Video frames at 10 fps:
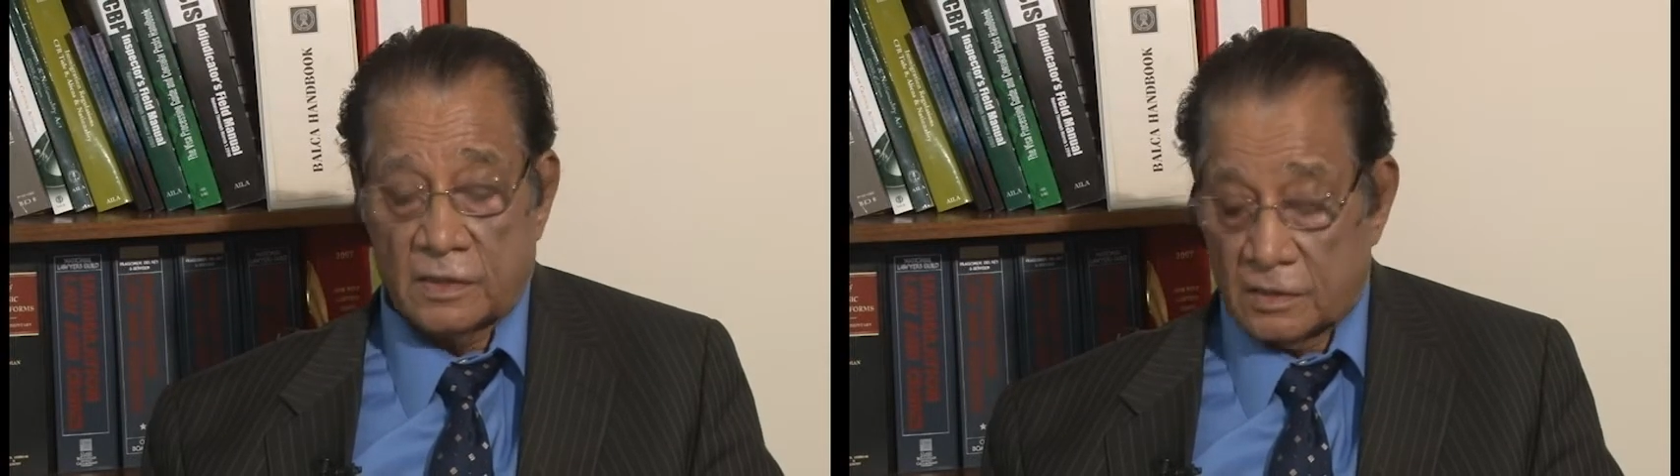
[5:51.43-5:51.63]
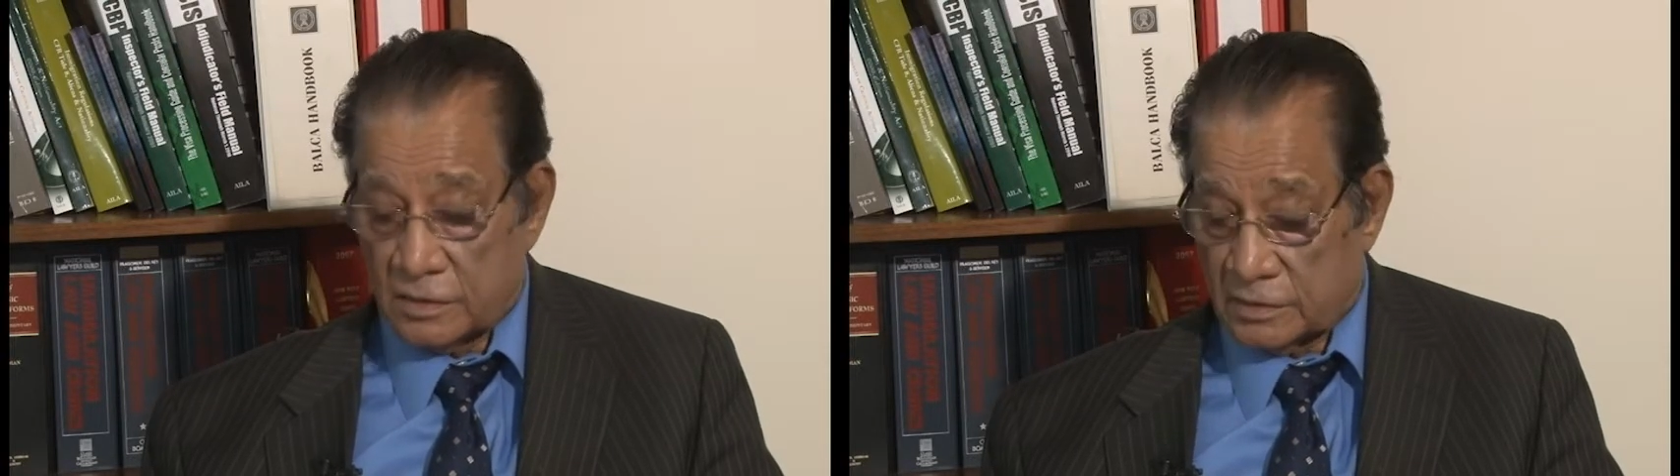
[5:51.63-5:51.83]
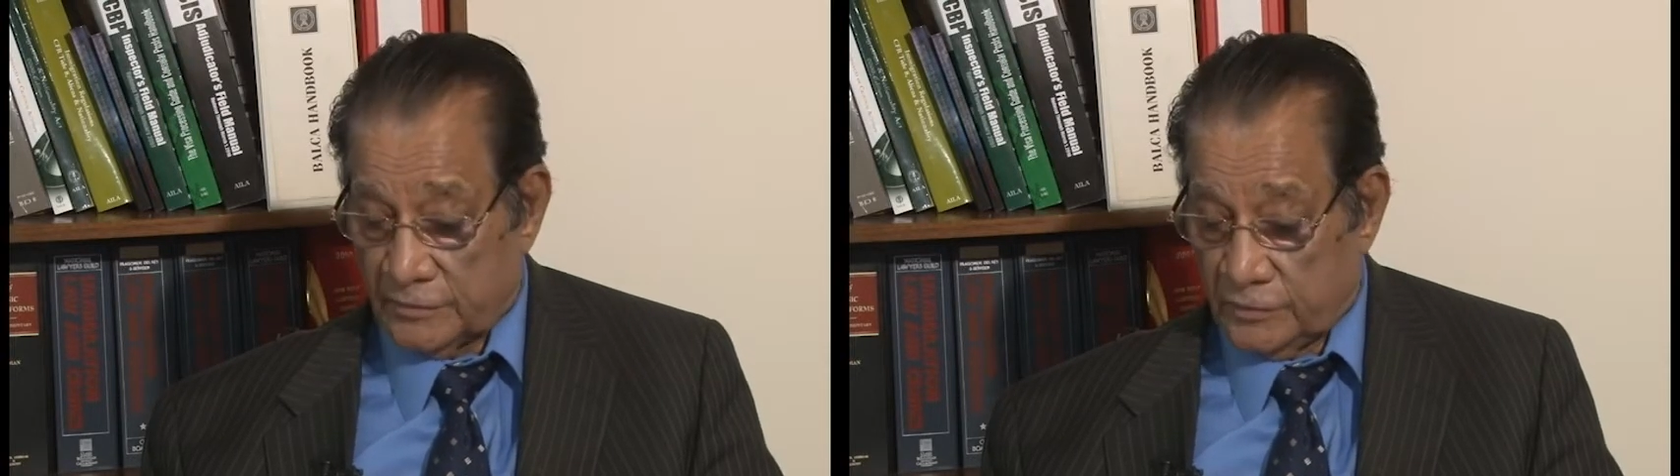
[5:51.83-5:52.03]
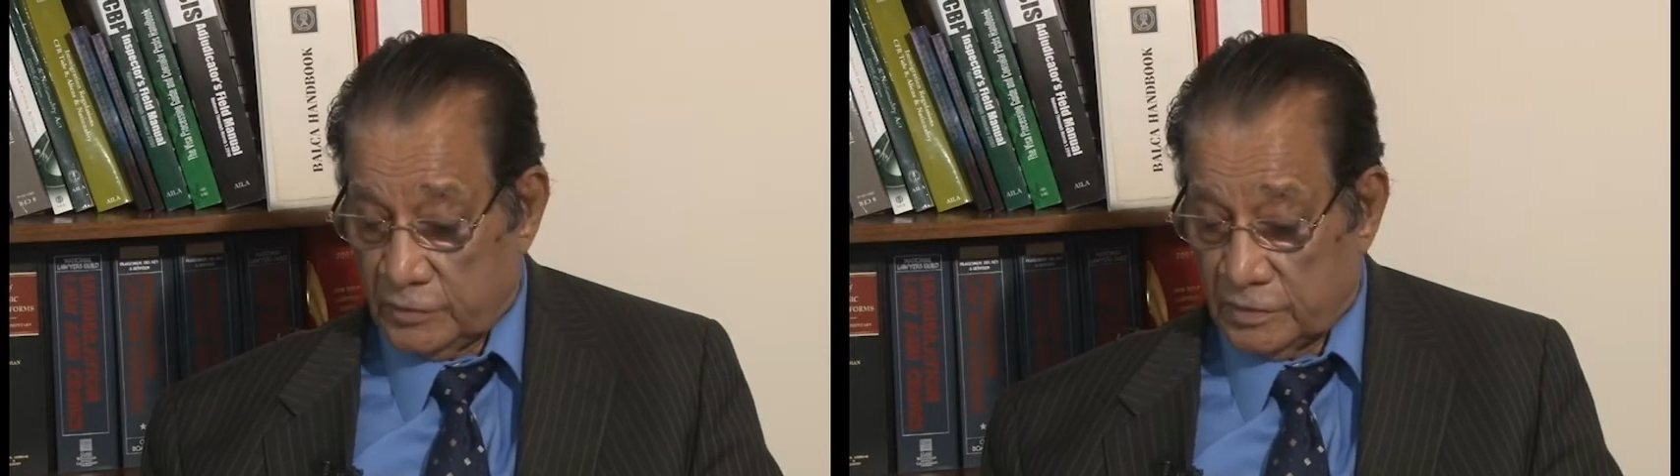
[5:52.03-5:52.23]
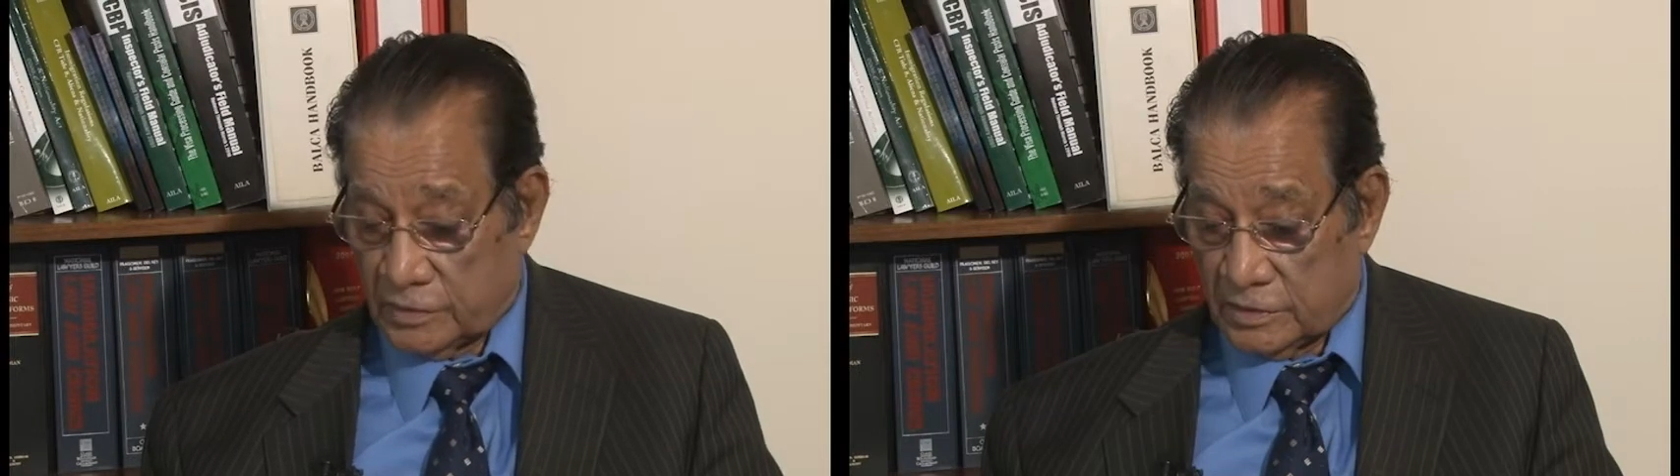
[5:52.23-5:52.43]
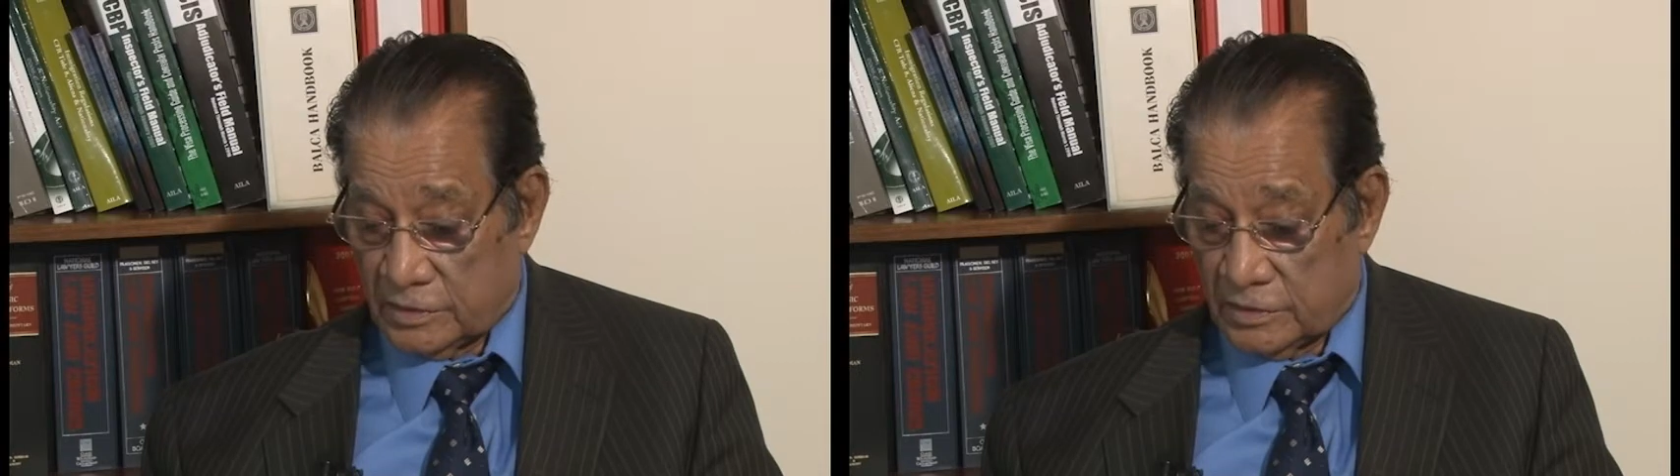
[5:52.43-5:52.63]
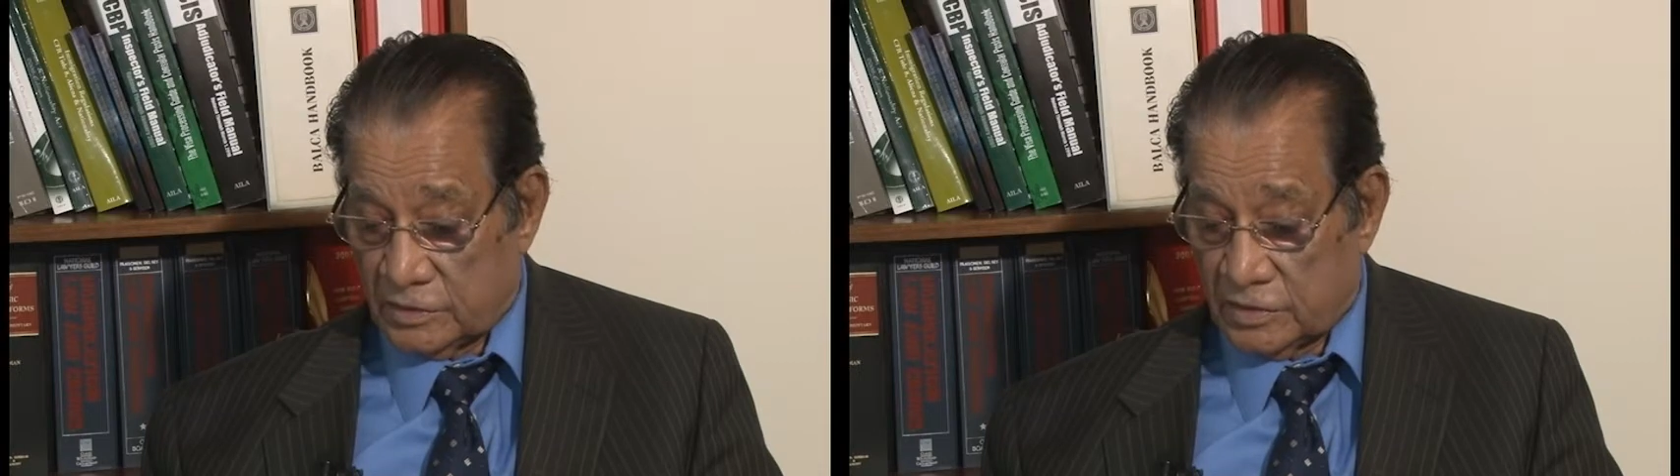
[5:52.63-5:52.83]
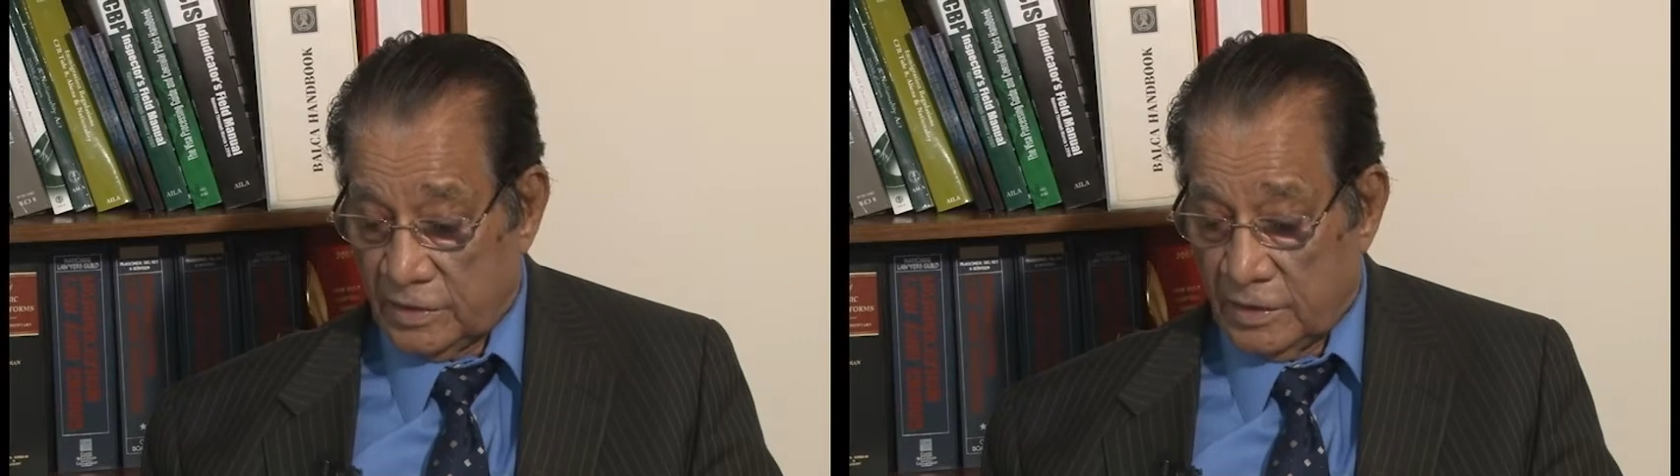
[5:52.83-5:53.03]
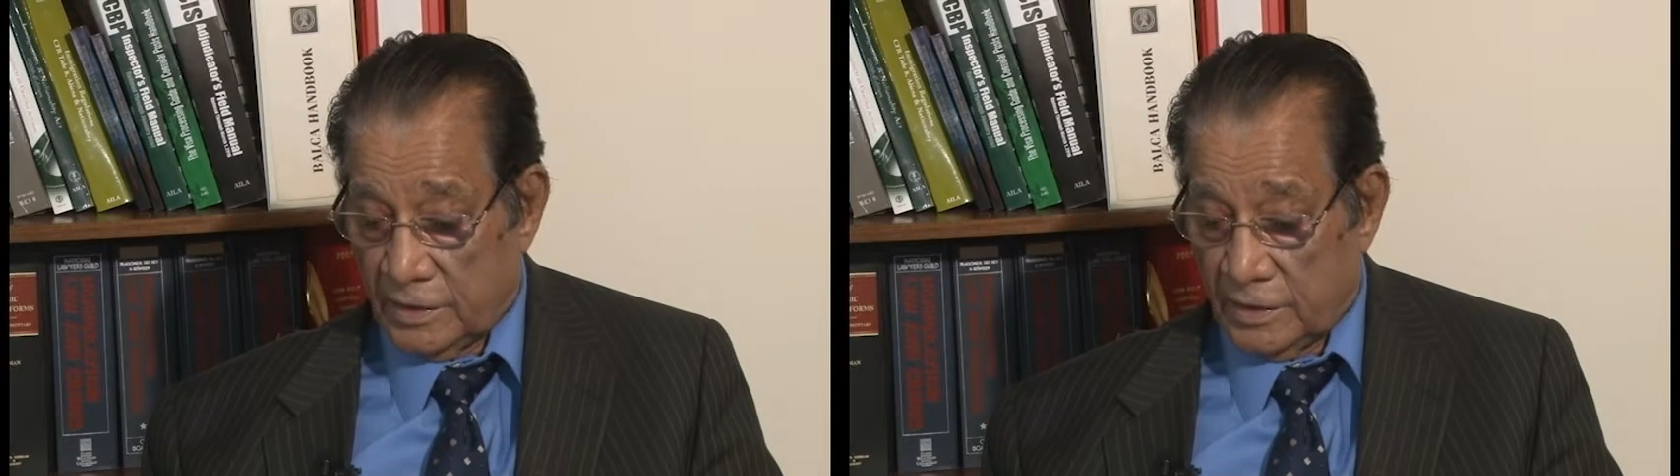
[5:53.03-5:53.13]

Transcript: daughters of US citizens